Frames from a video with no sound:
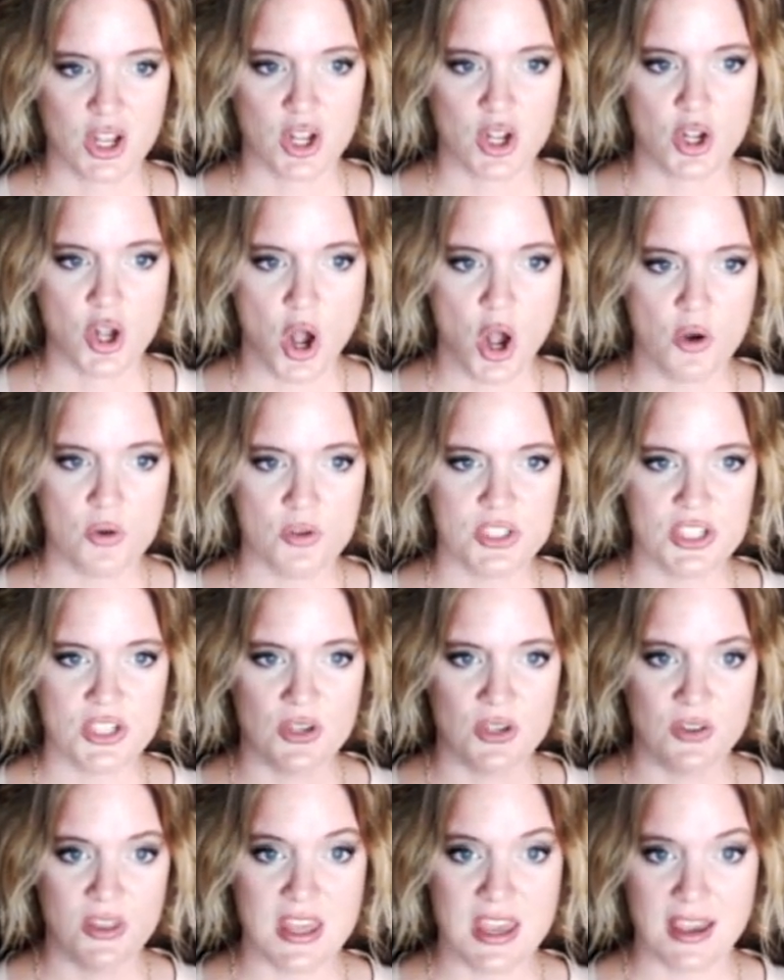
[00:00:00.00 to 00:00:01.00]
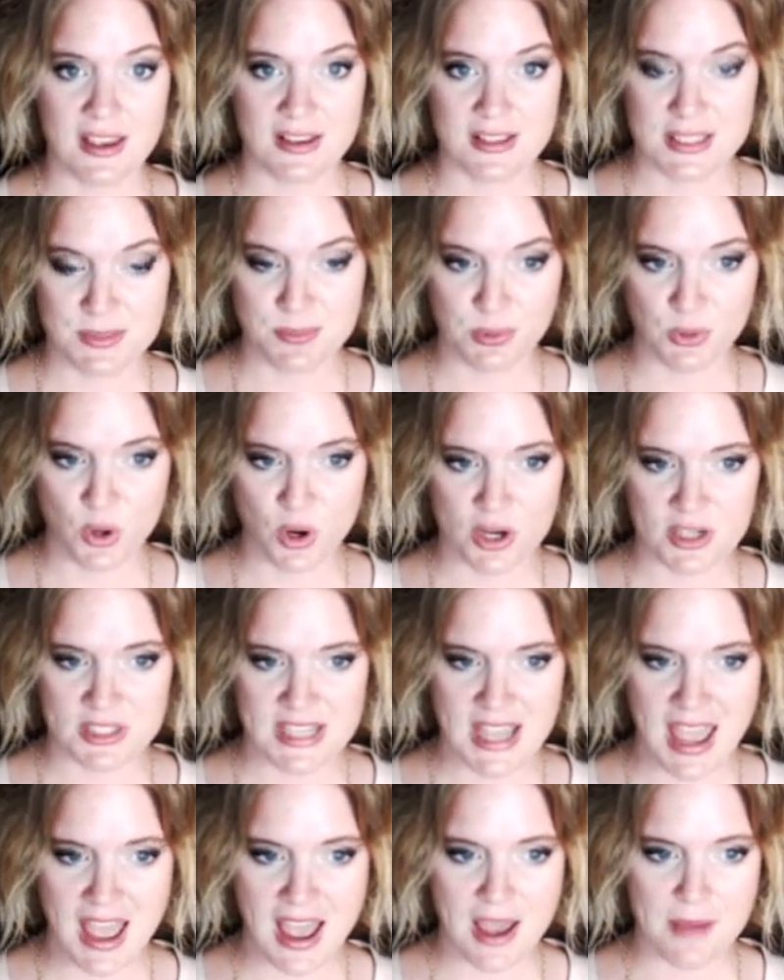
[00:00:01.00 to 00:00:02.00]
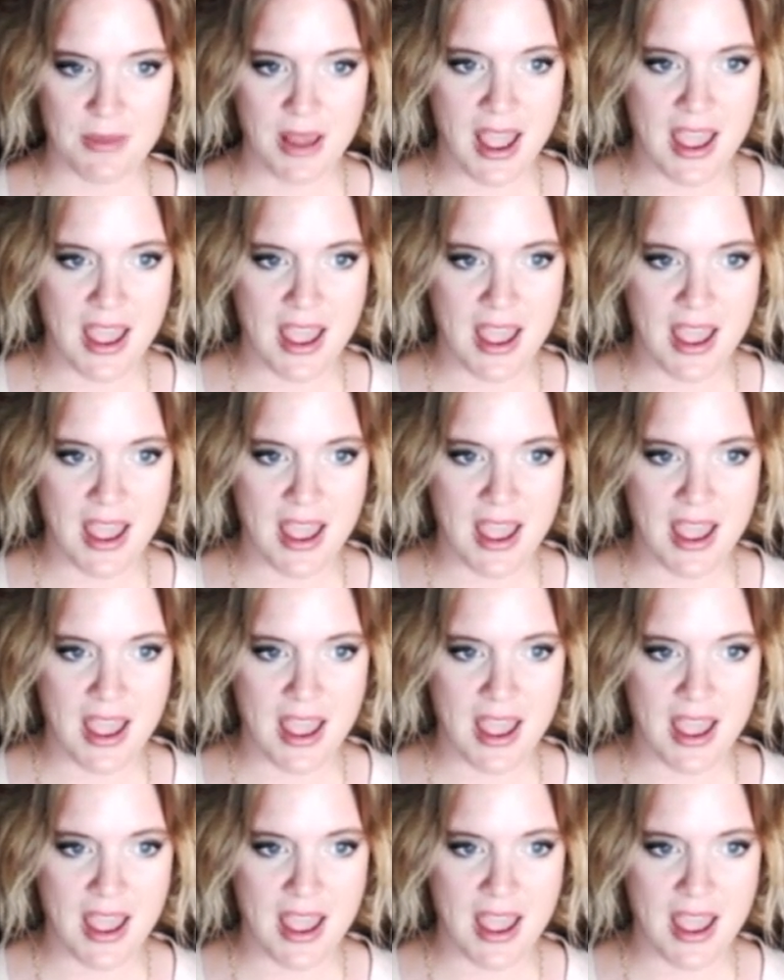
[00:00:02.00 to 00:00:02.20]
go to the Explore tab.